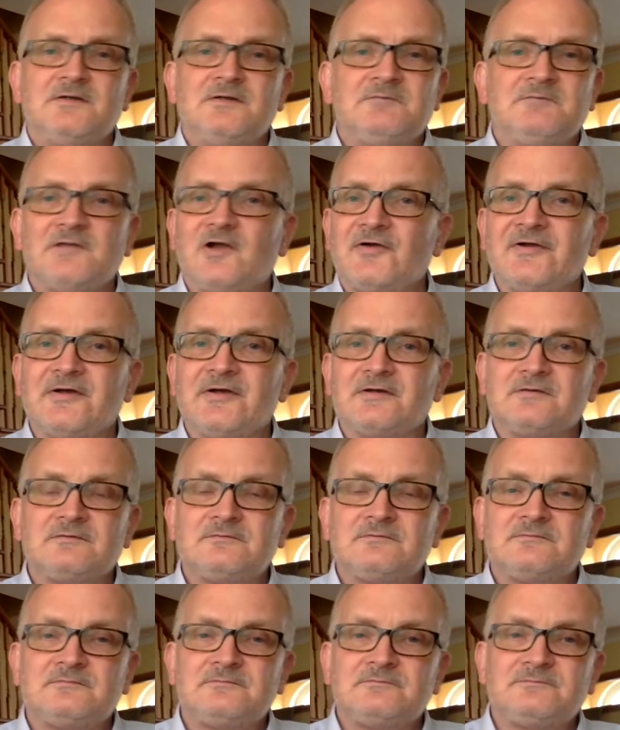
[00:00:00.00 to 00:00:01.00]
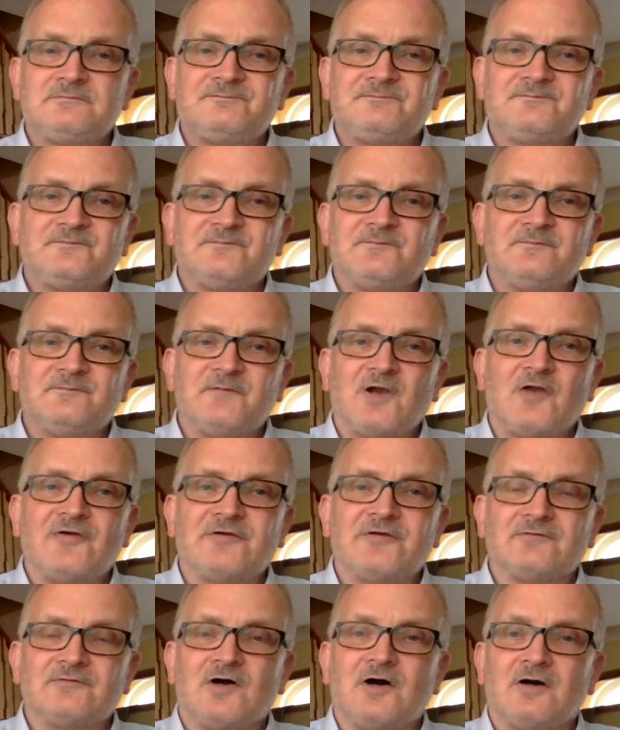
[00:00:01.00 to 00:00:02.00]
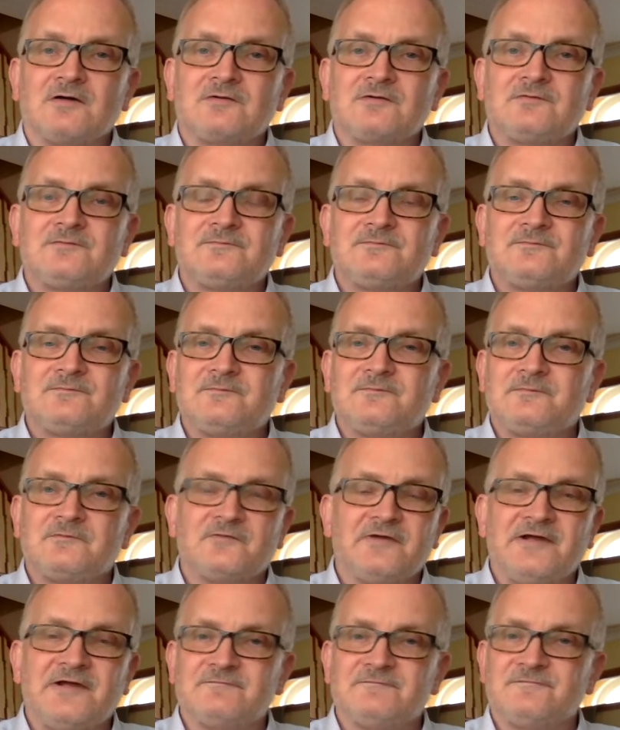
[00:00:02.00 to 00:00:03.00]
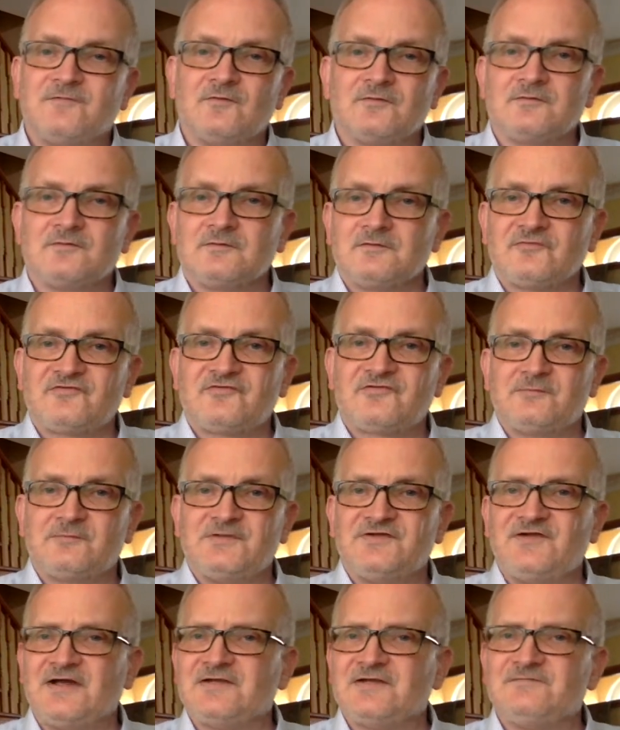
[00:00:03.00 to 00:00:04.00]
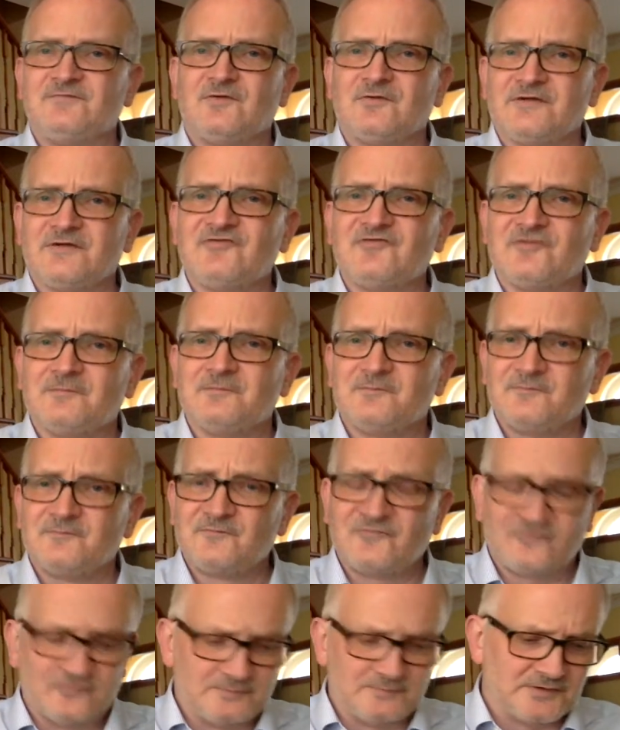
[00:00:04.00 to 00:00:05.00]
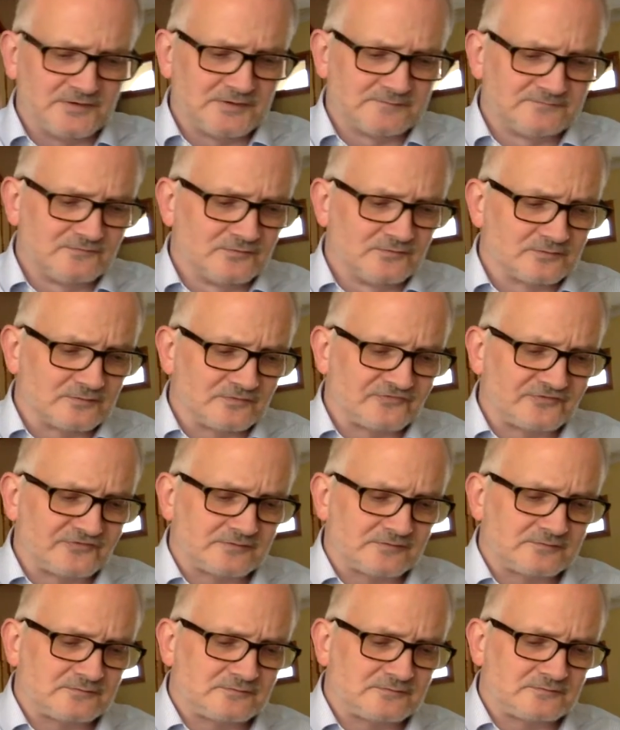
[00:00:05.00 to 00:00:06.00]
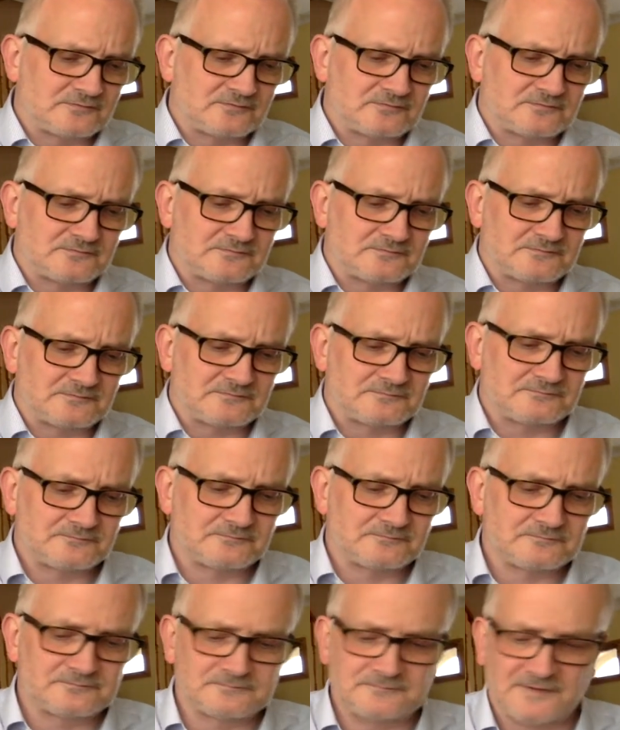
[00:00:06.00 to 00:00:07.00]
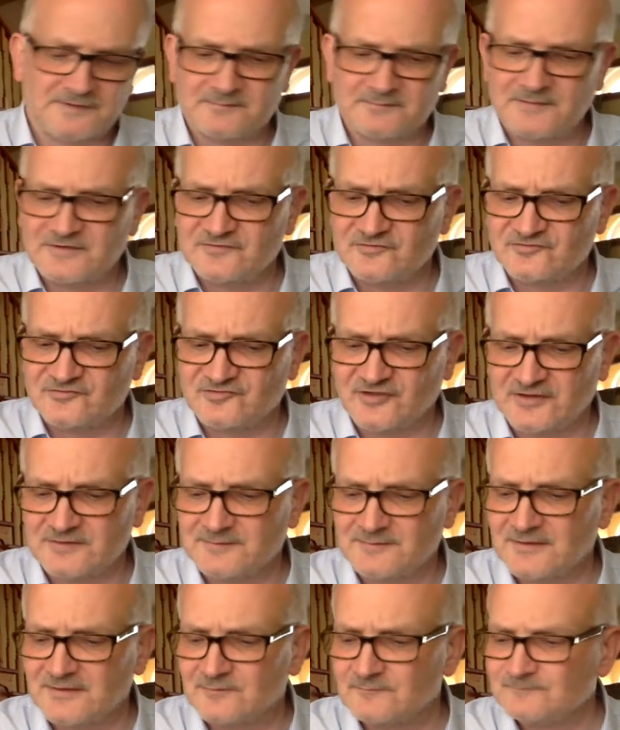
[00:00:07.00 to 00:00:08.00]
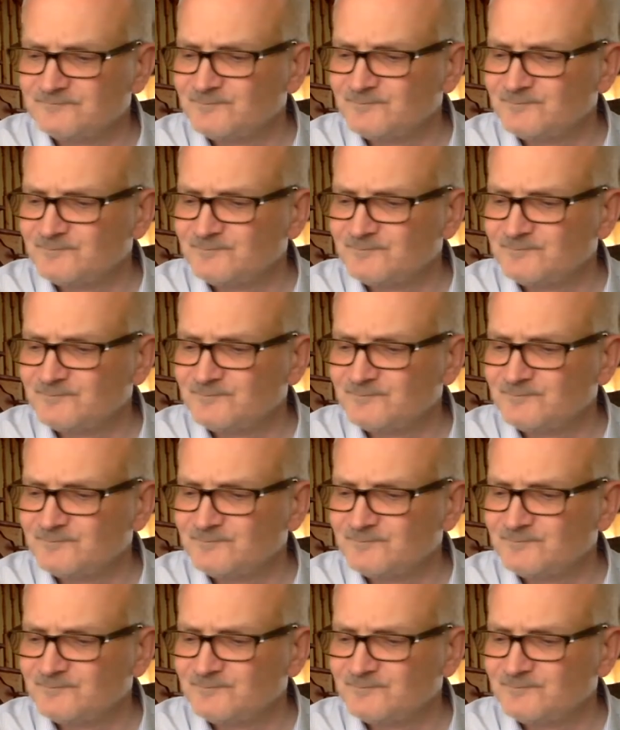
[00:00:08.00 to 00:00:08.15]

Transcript: Melodic rock, great vocals. I mean, Danny Vaughan is a superb vocalist. I recommend you check him out.